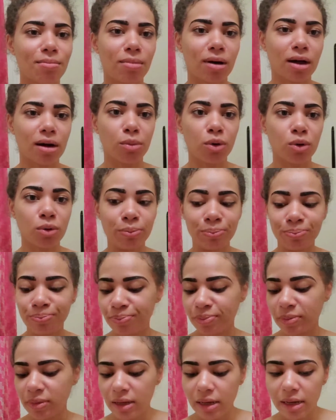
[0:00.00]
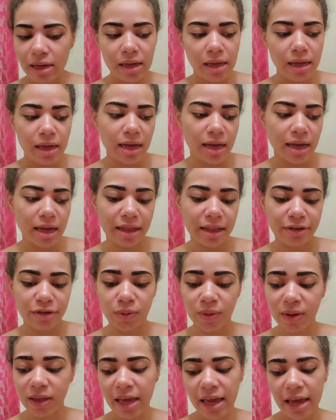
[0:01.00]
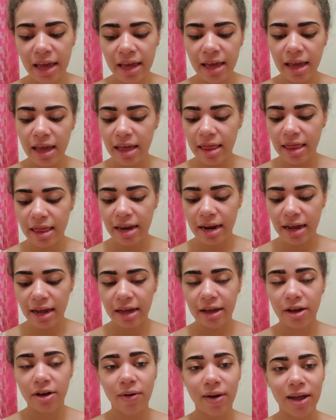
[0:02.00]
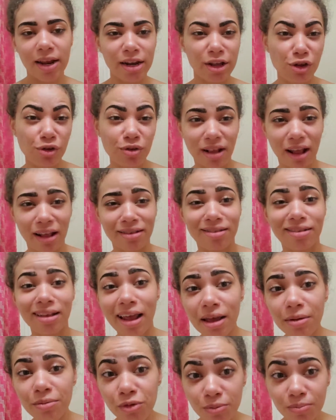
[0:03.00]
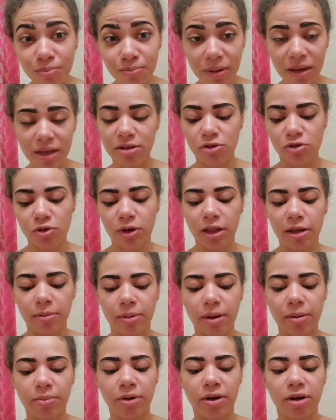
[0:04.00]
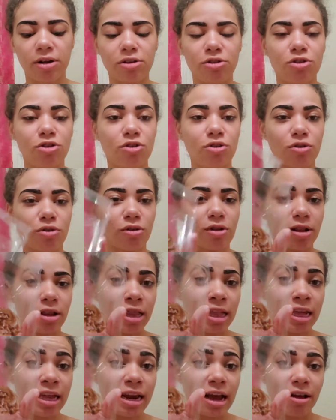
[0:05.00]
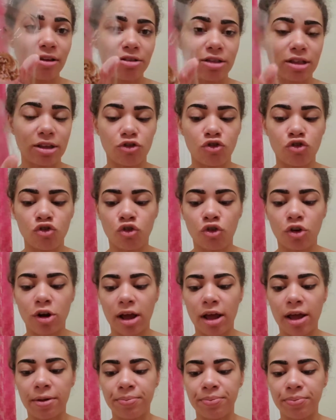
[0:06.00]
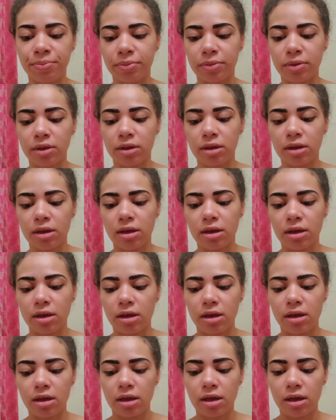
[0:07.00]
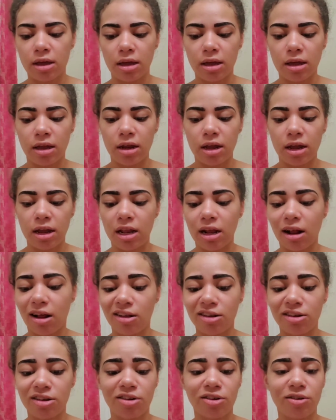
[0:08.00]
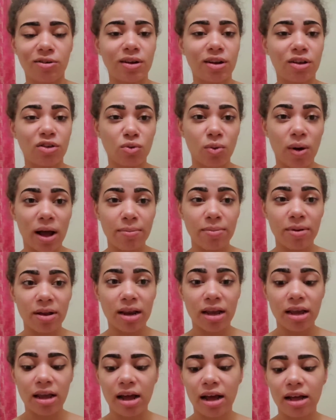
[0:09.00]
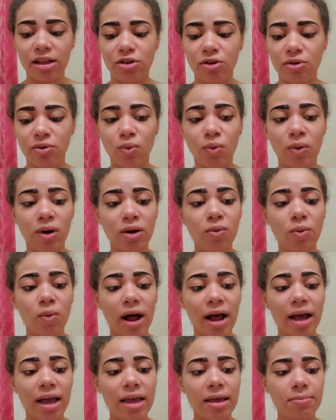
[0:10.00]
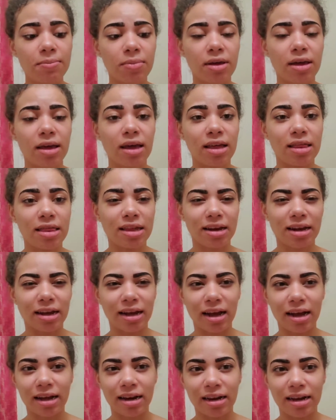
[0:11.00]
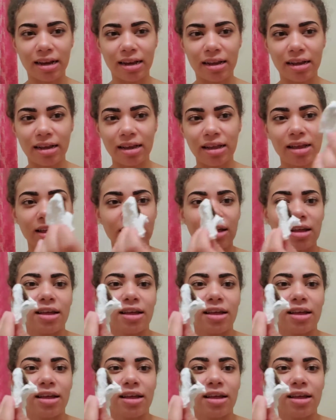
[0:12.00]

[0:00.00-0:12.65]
bada boom. And that's really it. And then I go ahead and use that same piece of toilet paper to clean out this tray. And all you're doing is wiping it. I do one wipe and then I kind of